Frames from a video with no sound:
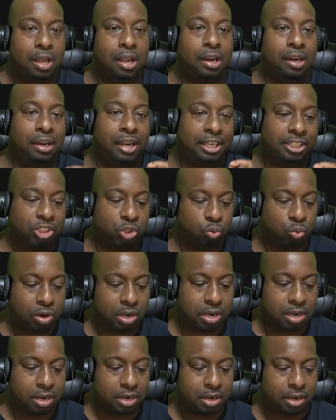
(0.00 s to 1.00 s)
let's
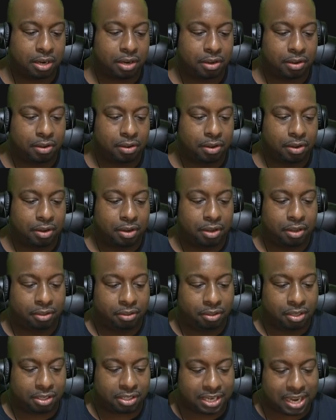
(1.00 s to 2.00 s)
run
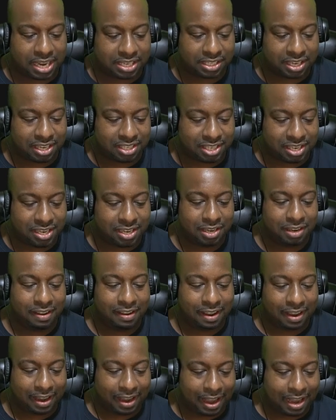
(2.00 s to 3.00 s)
the TestNG
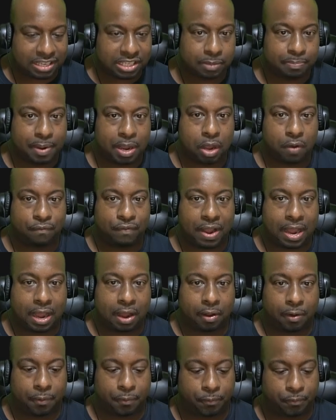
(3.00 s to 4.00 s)
XML
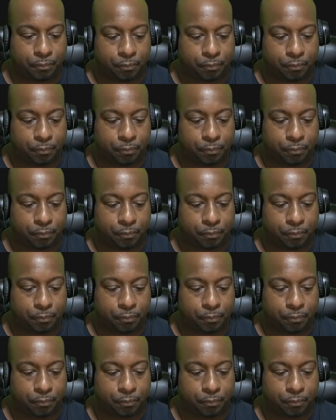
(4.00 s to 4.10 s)
file.